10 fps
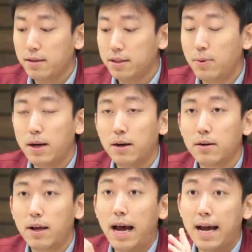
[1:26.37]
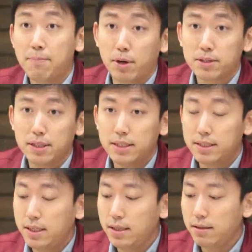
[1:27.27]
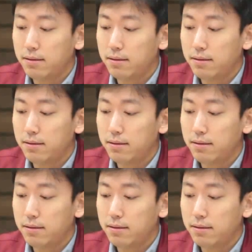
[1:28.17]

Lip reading: is where I personally see